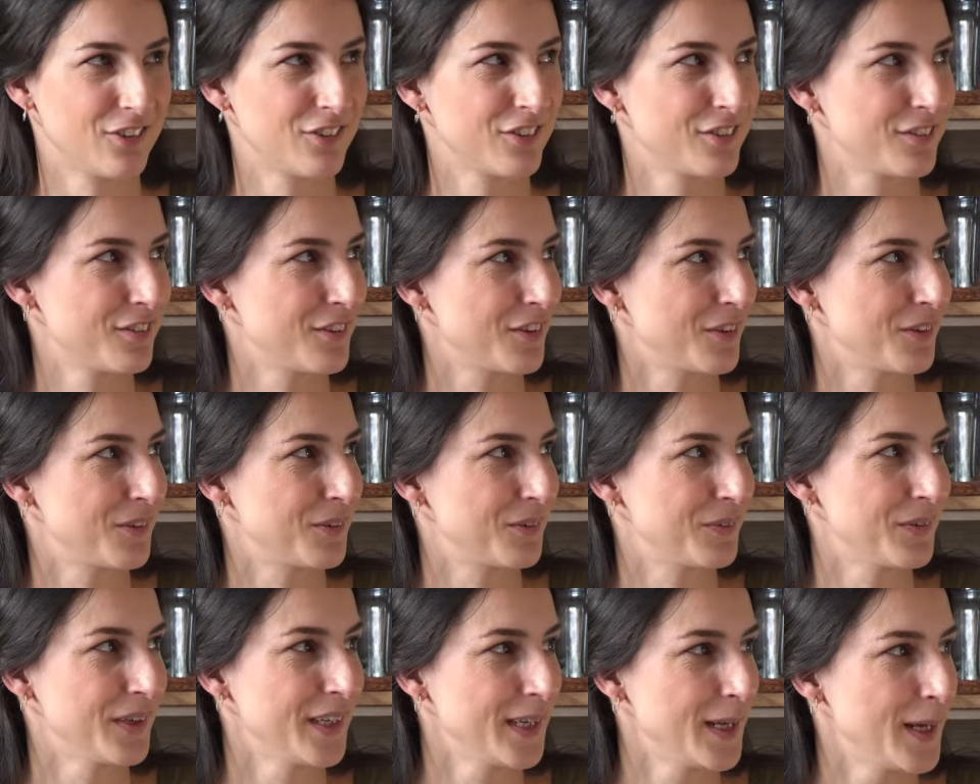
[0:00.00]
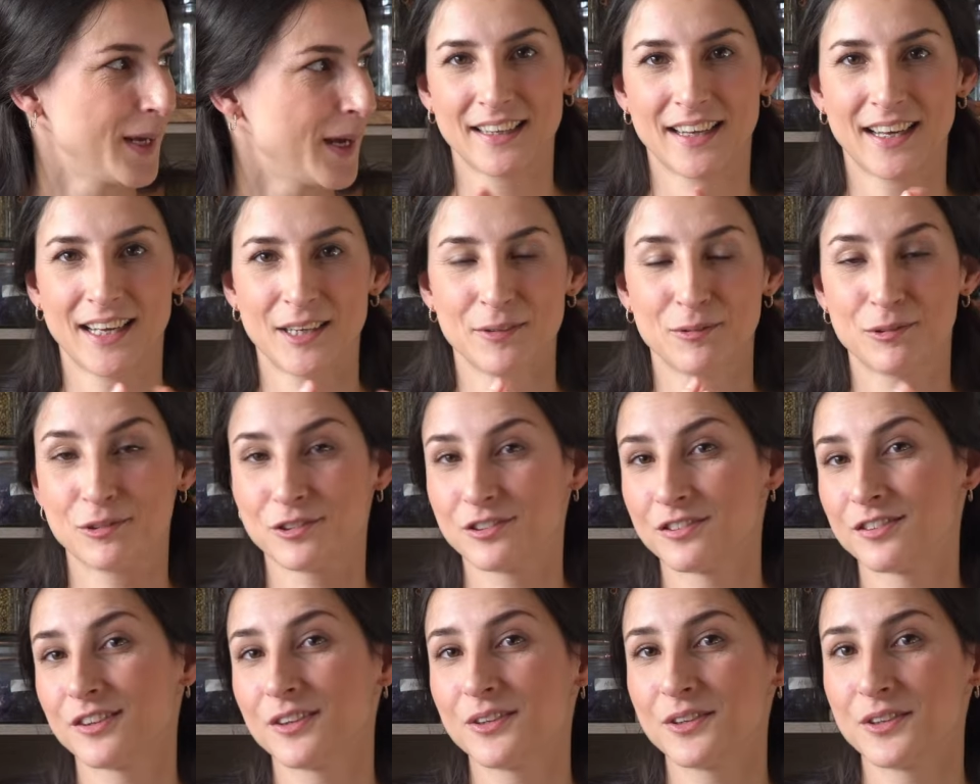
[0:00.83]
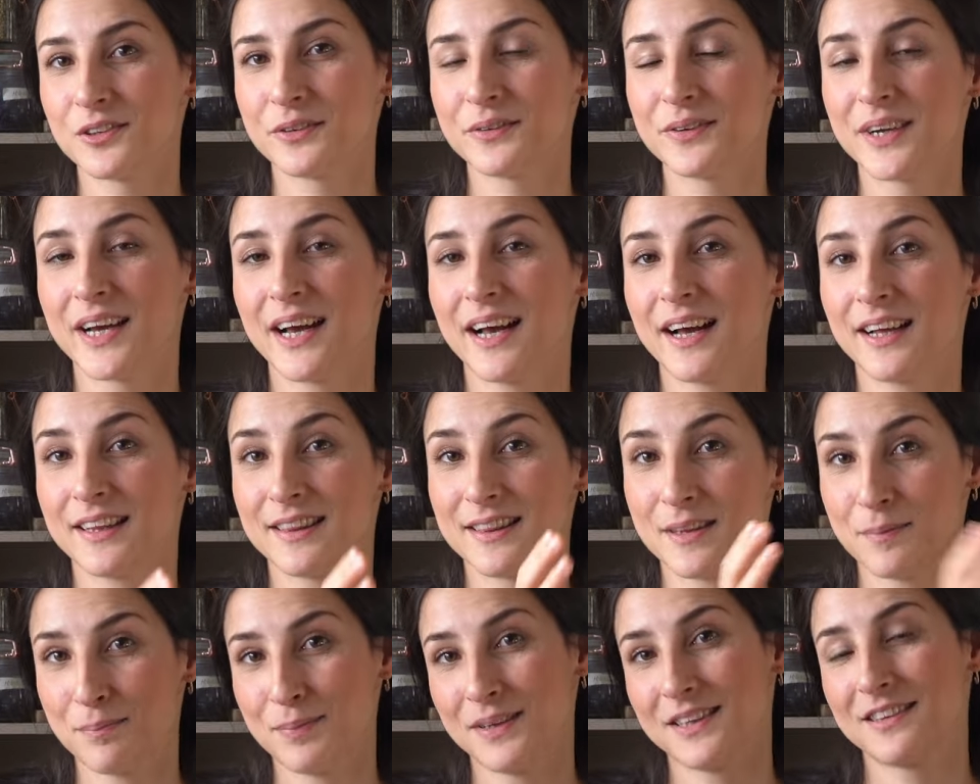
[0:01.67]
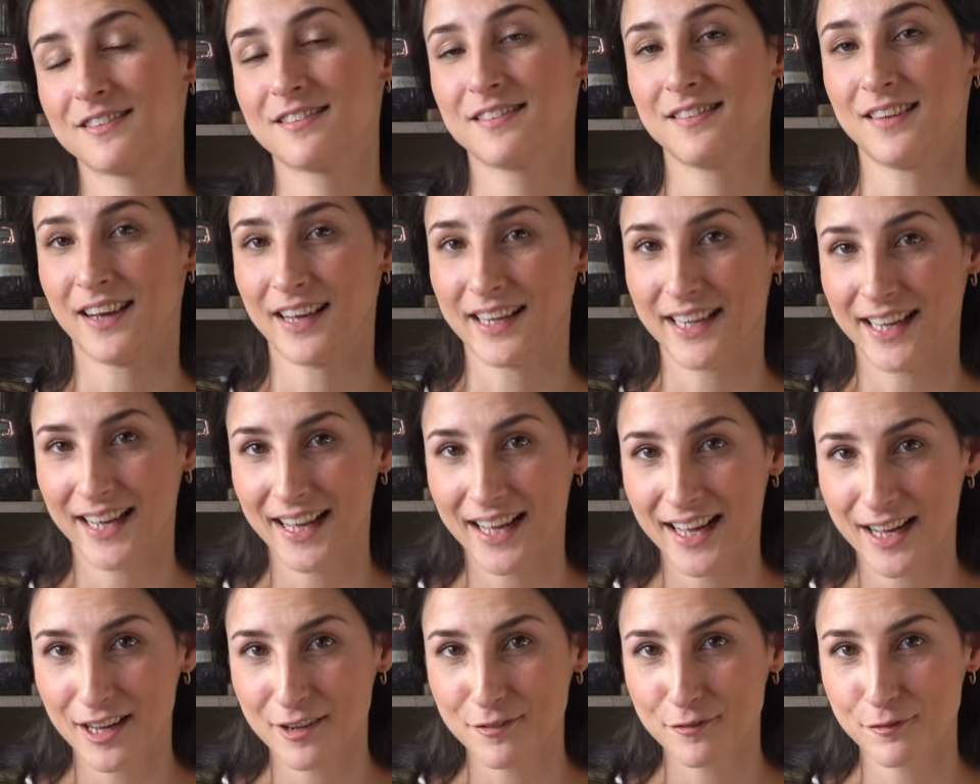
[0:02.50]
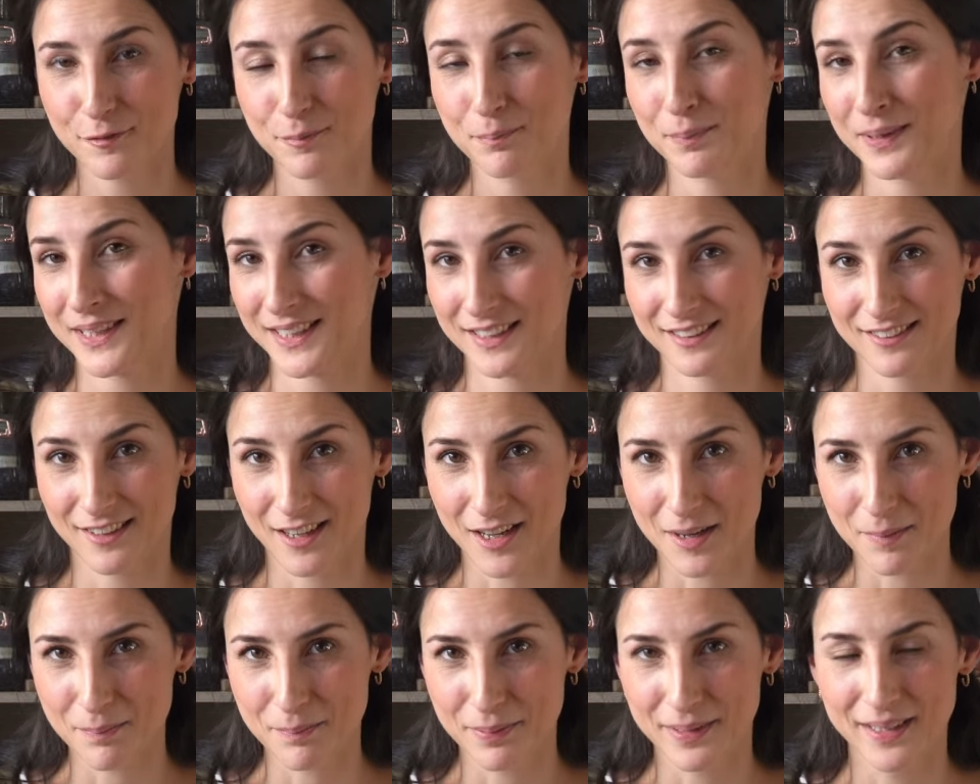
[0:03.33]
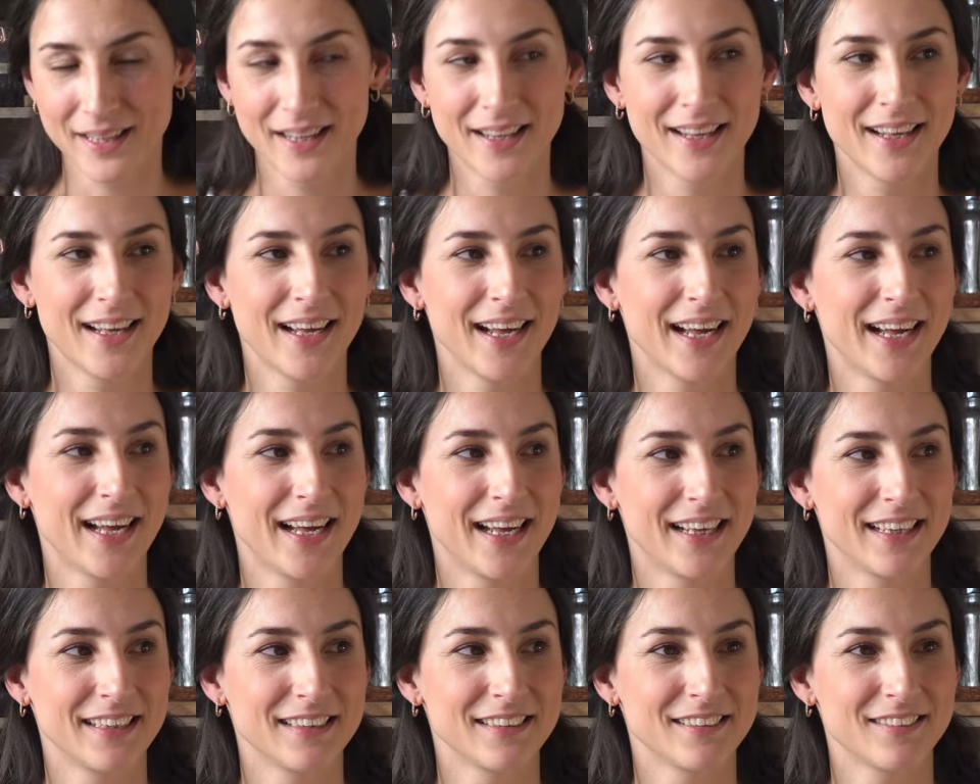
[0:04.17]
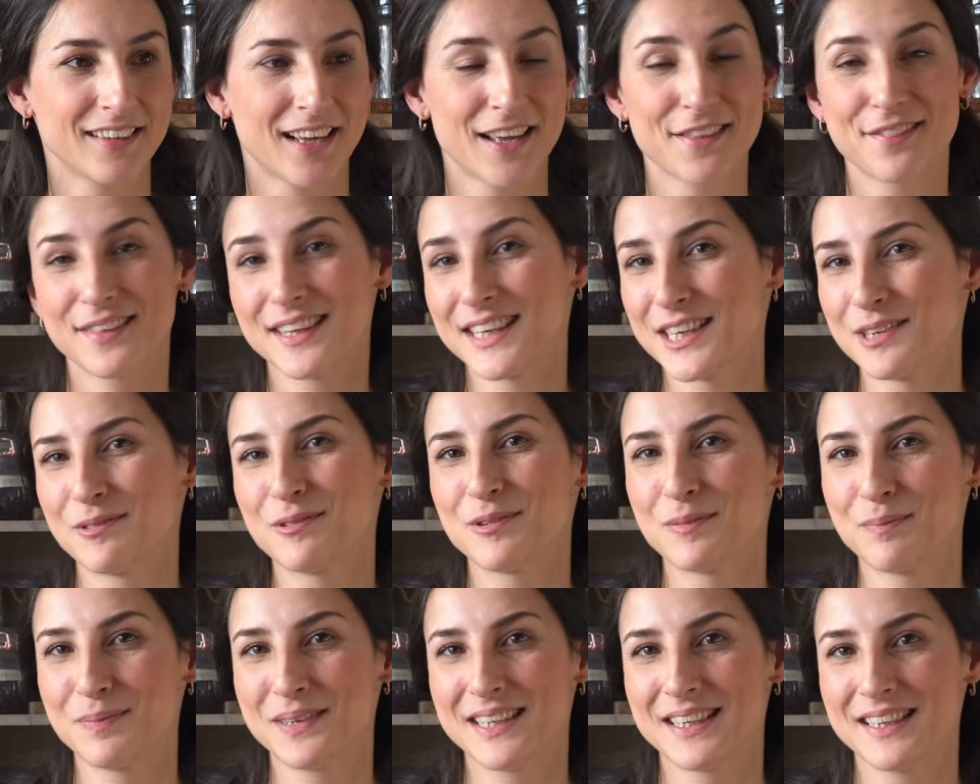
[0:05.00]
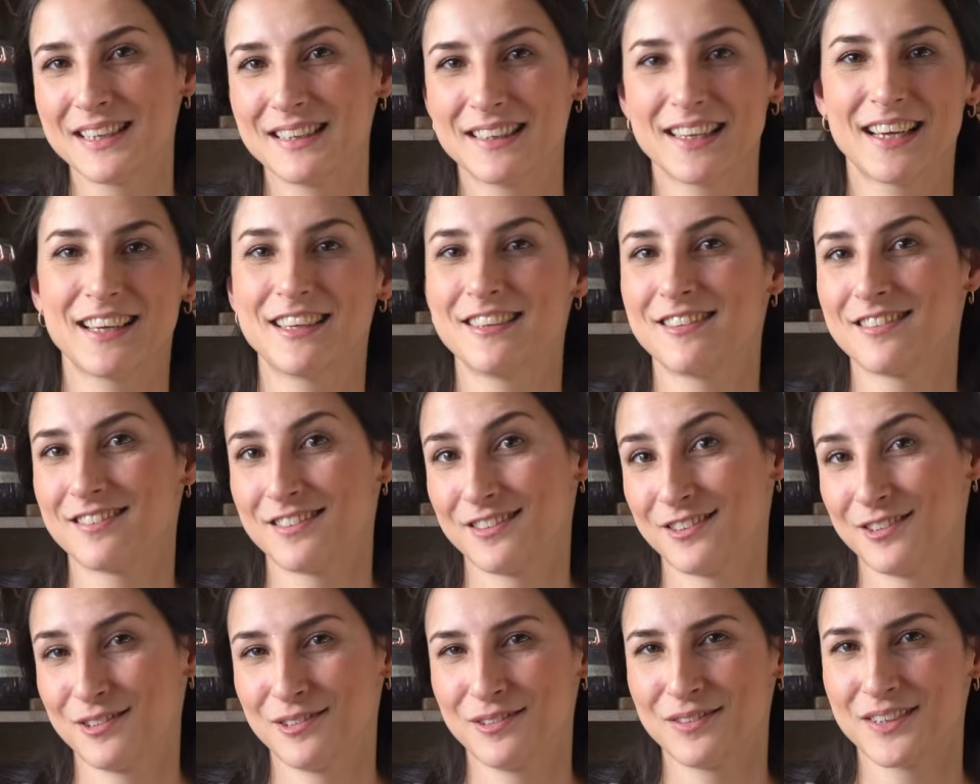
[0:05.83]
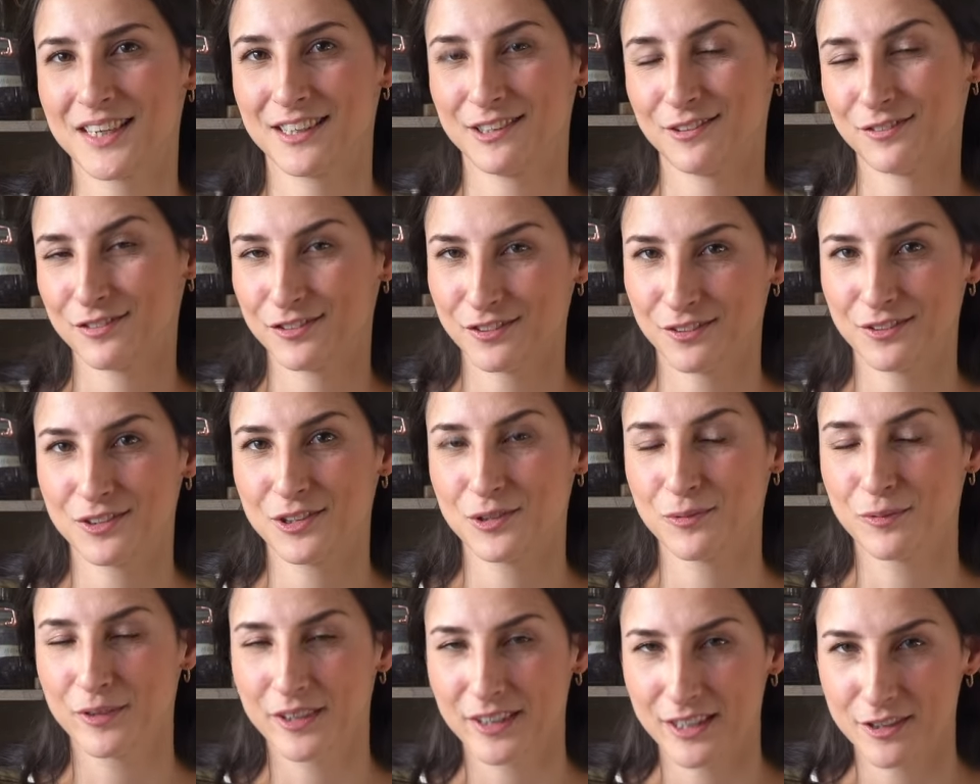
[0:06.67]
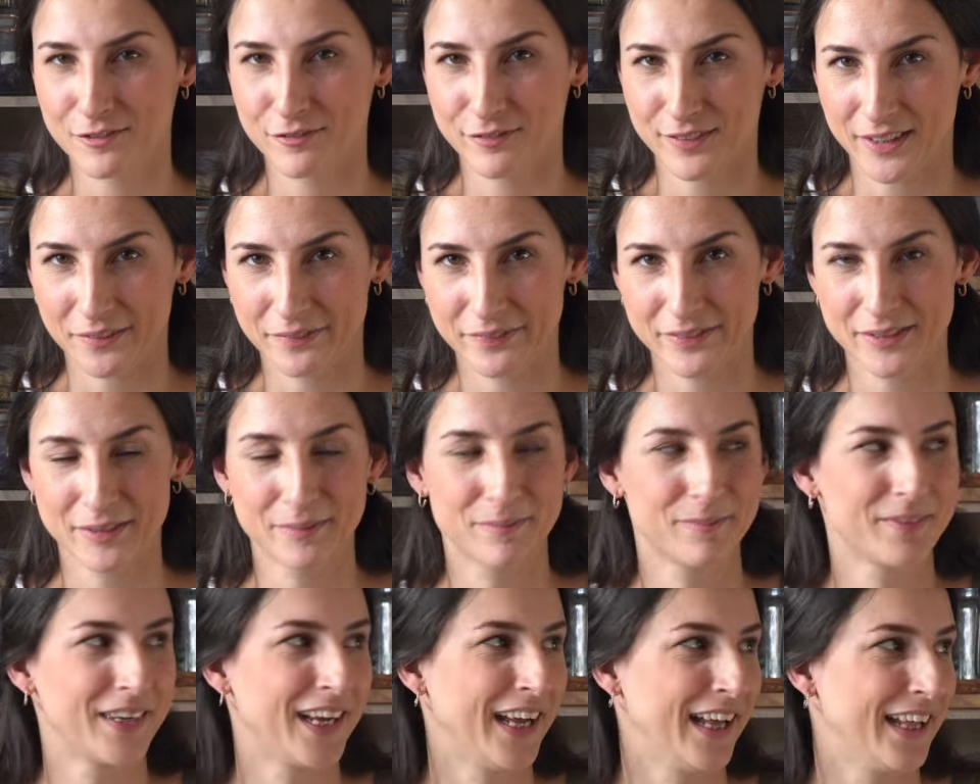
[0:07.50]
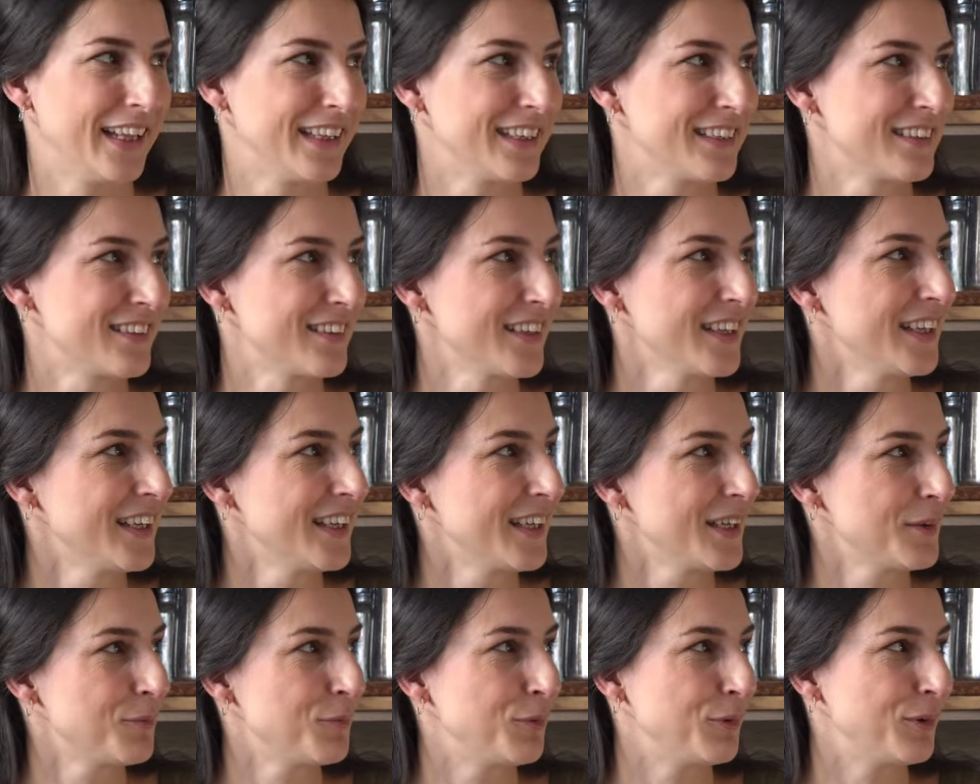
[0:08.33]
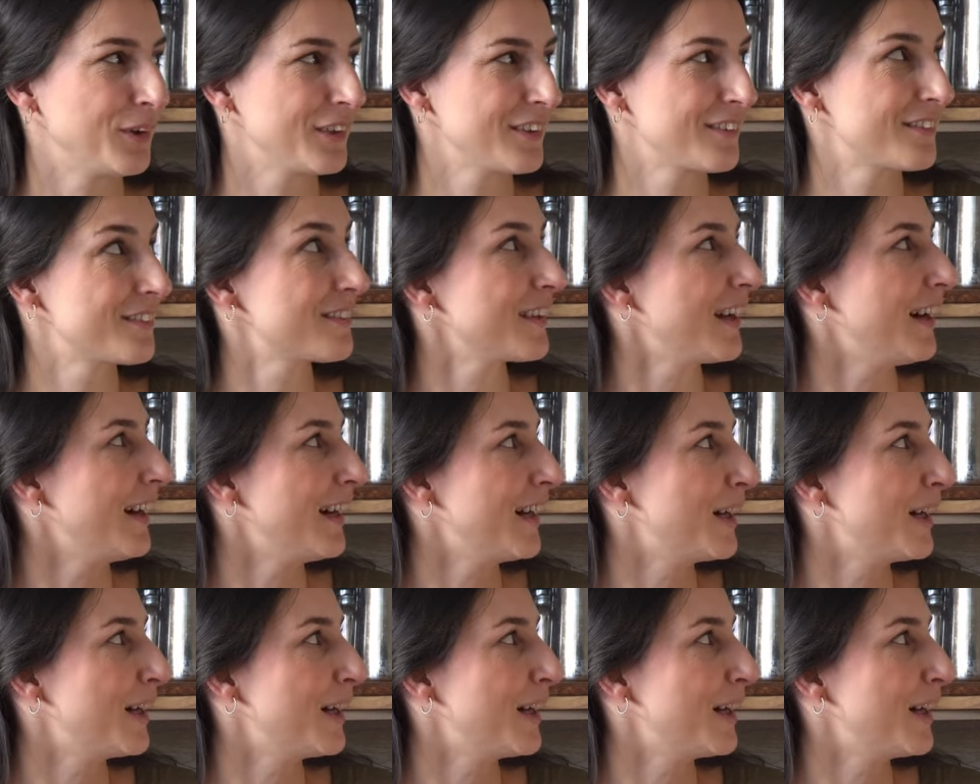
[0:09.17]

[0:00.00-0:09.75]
So I will show you the bits that I have picked up, and I think it will be nice to kind of show you where I found them and what